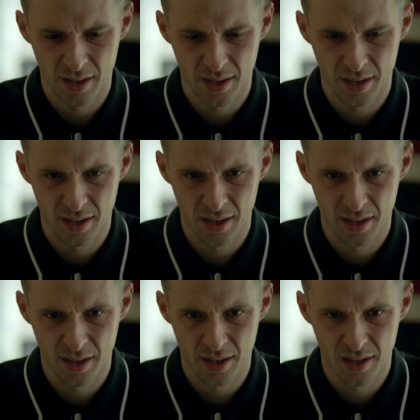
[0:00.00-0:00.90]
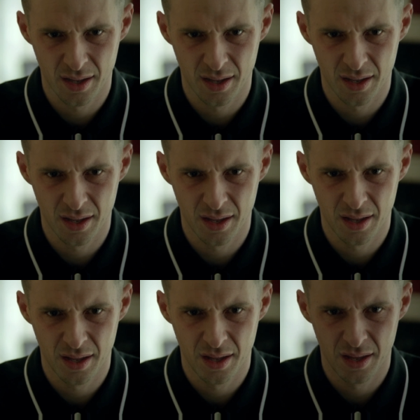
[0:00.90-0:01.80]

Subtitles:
Nothing is said.